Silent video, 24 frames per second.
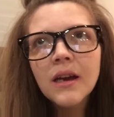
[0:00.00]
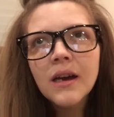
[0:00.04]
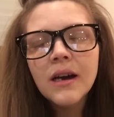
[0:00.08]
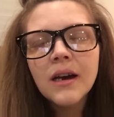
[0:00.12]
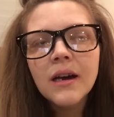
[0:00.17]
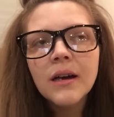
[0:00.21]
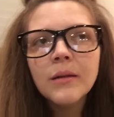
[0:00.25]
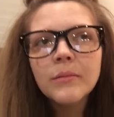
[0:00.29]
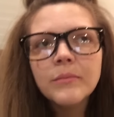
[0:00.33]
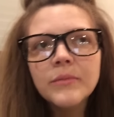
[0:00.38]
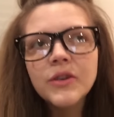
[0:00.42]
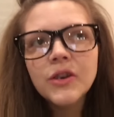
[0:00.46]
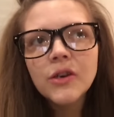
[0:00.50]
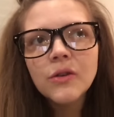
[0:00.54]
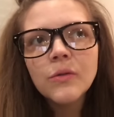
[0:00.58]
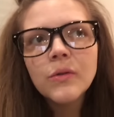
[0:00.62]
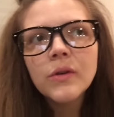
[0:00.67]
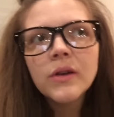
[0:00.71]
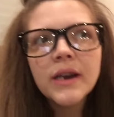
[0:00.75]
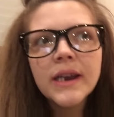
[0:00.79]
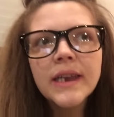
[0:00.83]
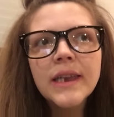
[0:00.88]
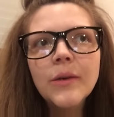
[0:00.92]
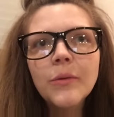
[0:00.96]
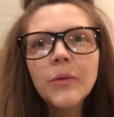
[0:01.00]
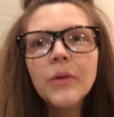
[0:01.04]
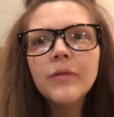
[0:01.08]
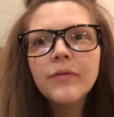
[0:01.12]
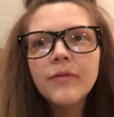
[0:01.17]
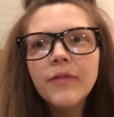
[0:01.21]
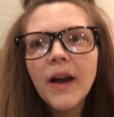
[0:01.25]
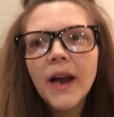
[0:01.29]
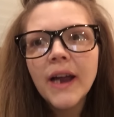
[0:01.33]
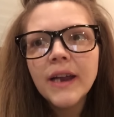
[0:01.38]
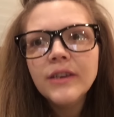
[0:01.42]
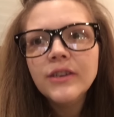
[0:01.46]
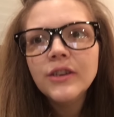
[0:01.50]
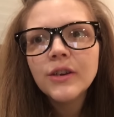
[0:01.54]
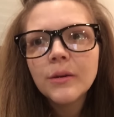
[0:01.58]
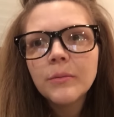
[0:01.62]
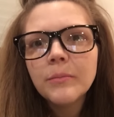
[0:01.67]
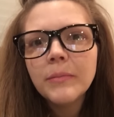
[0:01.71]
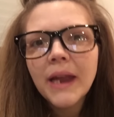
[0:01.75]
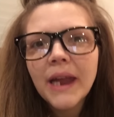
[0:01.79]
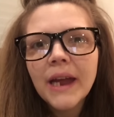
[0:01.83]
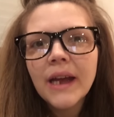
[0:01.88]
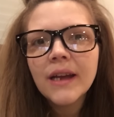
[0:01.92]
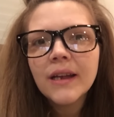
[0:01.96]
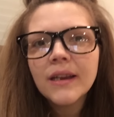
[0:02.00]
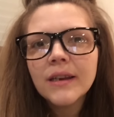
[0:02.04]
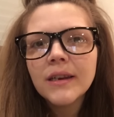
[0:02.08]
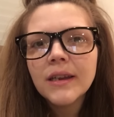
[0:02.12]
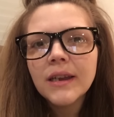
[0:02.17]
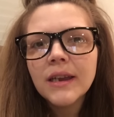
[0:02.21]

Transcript: don't worry, you will find your man.